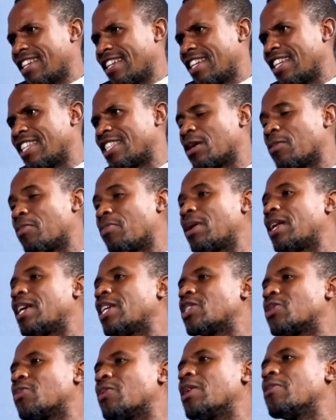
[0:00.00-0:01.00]
it's a
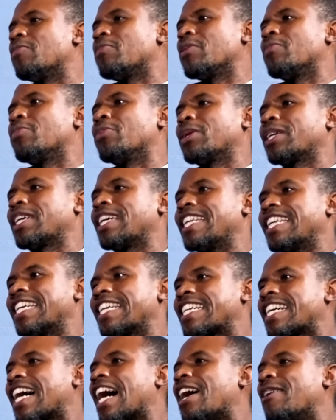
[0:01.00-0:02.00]
place where people can
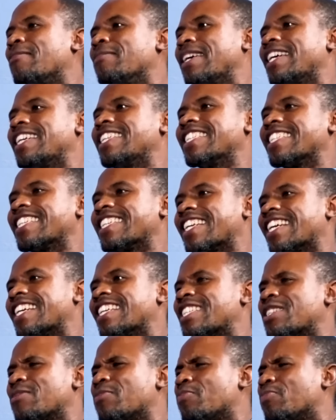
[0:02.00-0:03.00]
come and
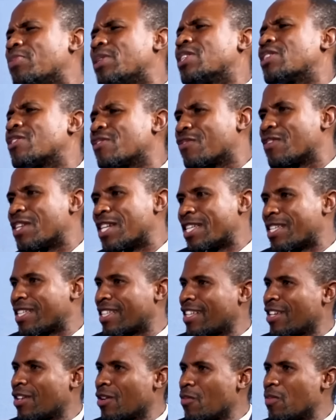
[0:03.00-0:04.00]
rest peacefully.
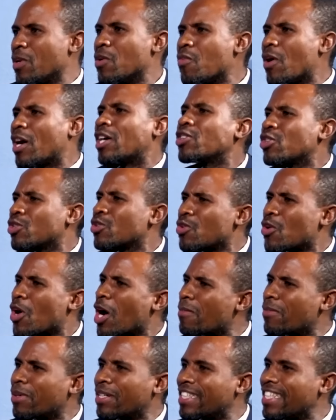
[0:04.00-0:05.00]
We want to know
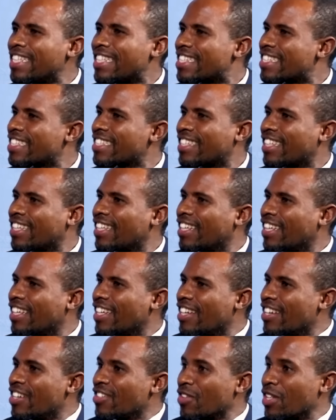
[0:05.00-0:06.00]
about this
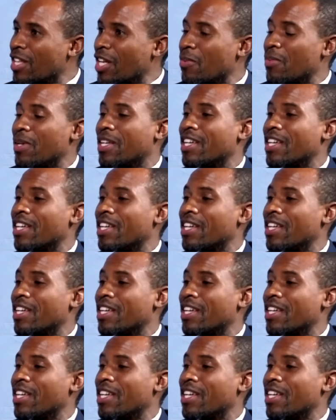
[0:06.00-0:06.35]
so that we